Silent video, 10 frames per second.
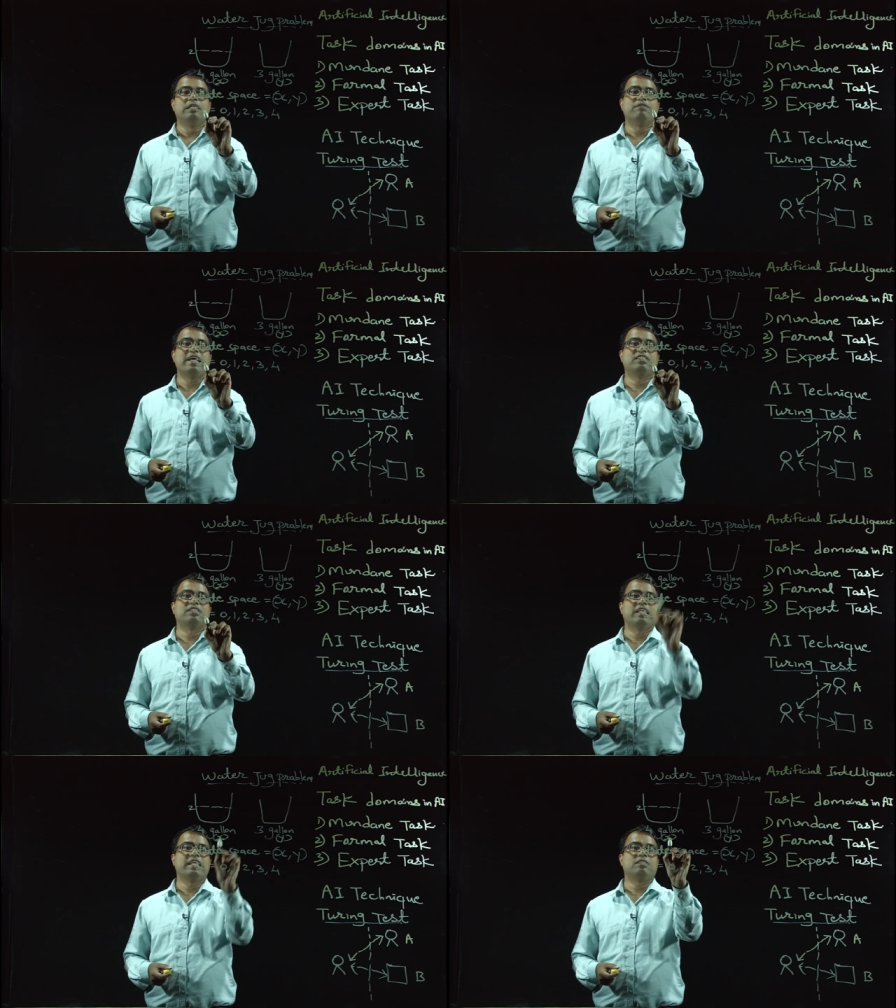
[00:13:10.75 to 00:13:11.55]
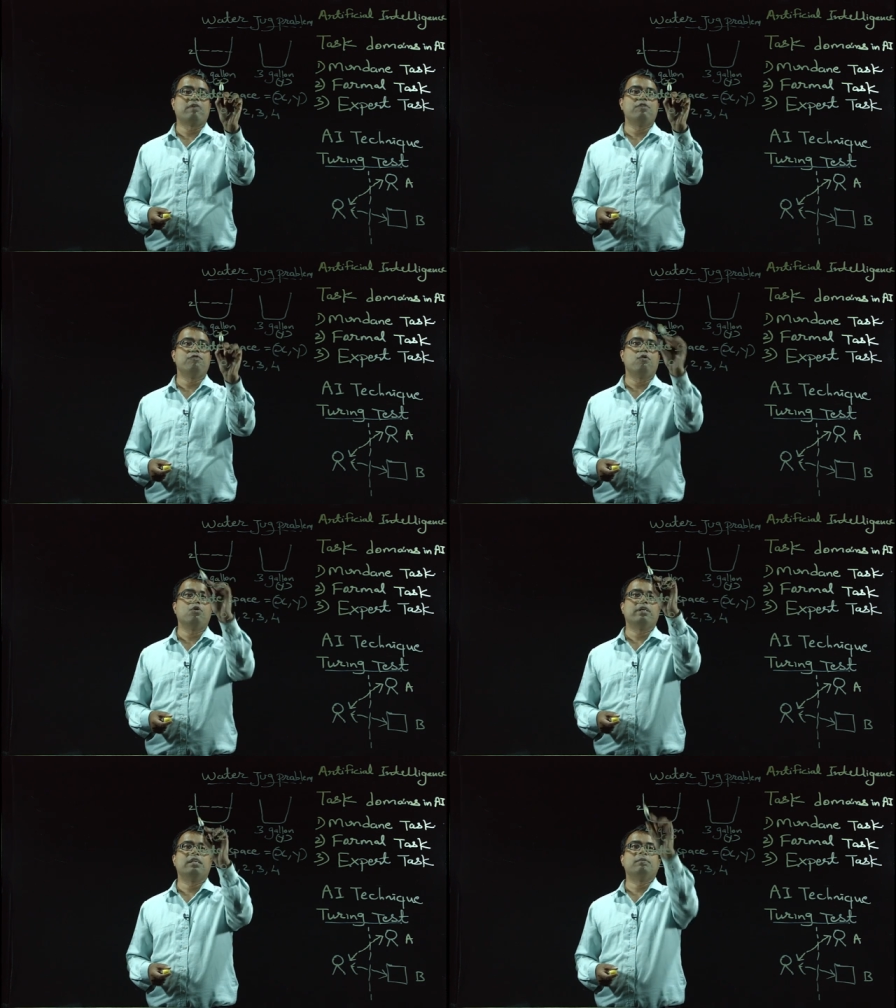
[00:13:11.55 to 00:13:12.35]
If x takes value
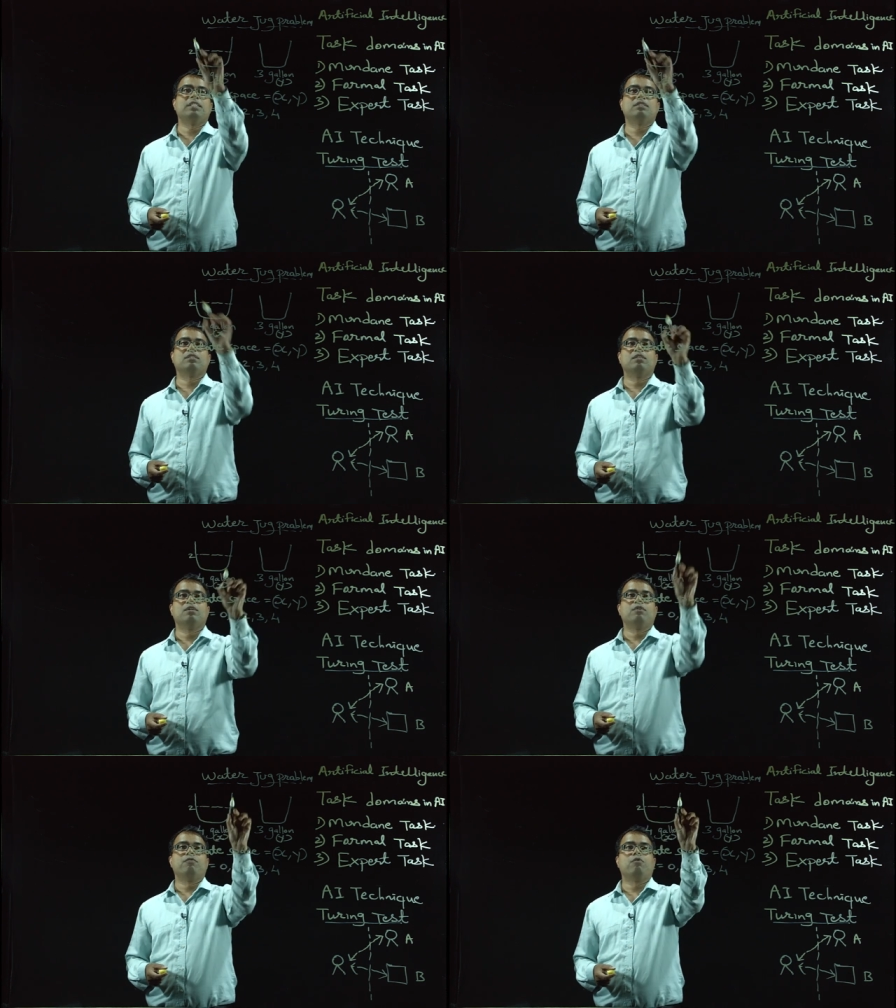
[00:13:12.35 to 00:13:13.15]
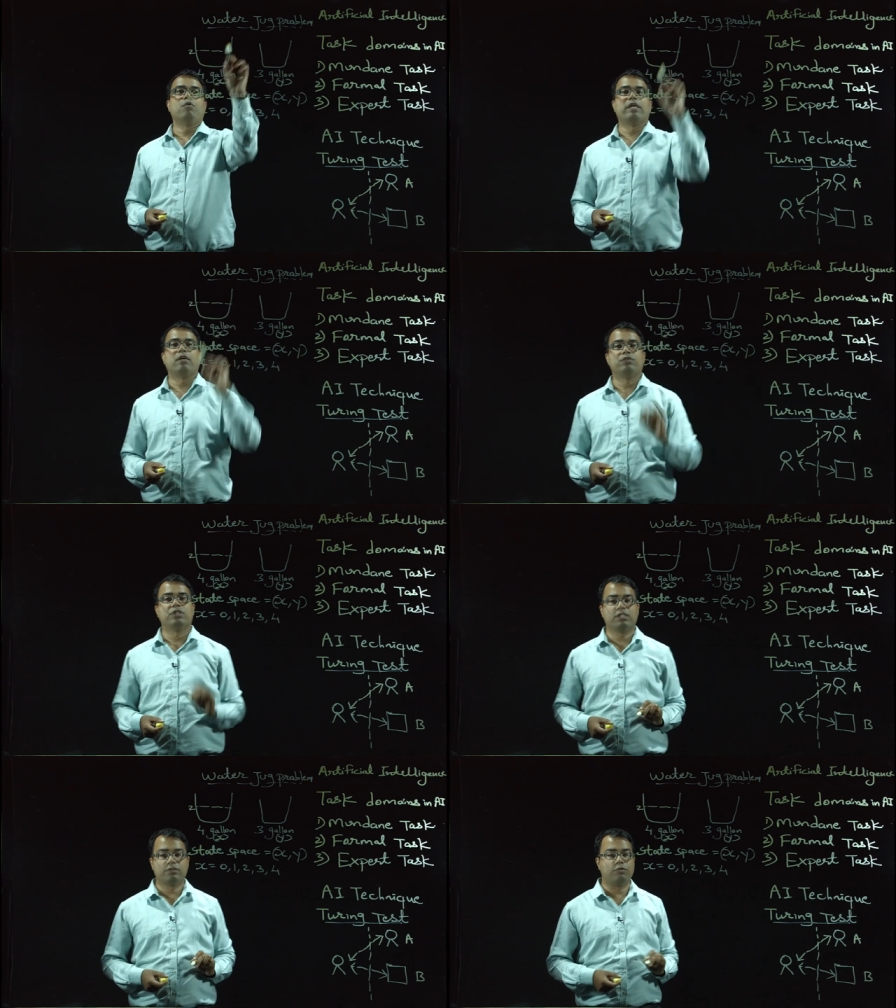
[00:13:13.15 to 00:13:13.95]
4, it means 4 gallon
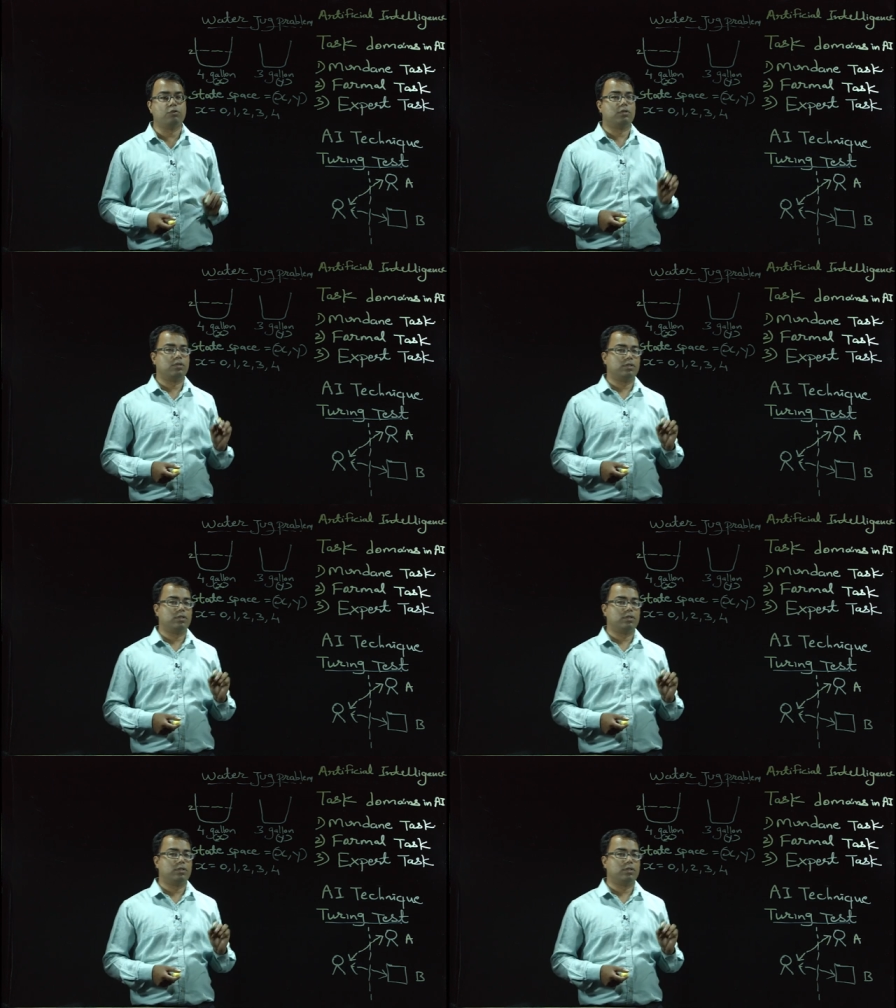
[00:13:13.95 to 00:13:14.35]
jug is full.